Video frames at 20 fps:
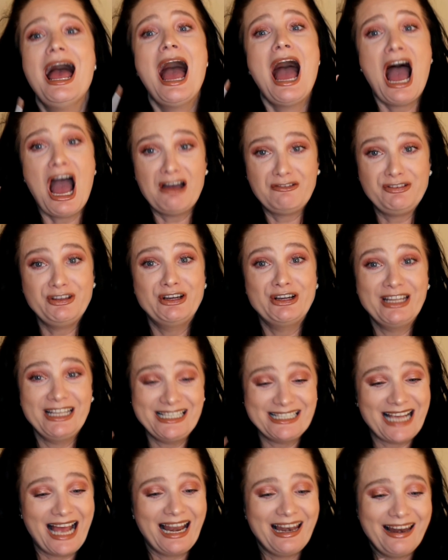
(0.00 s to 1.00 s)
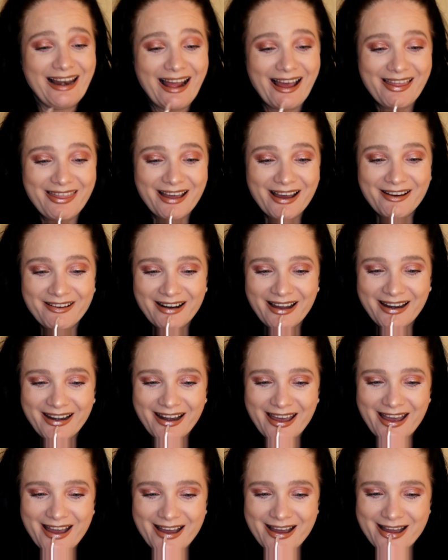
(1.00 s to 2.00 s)
I feel exactly like that right
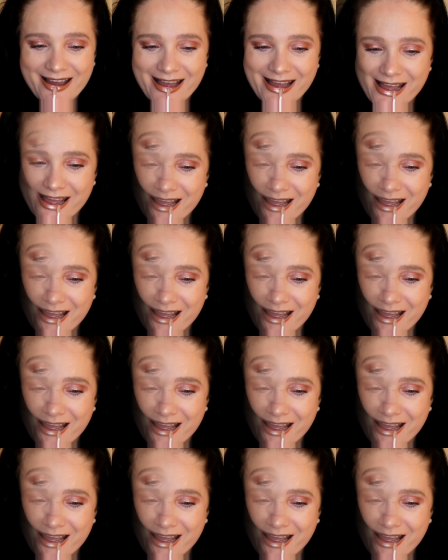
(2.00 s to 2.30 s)
now.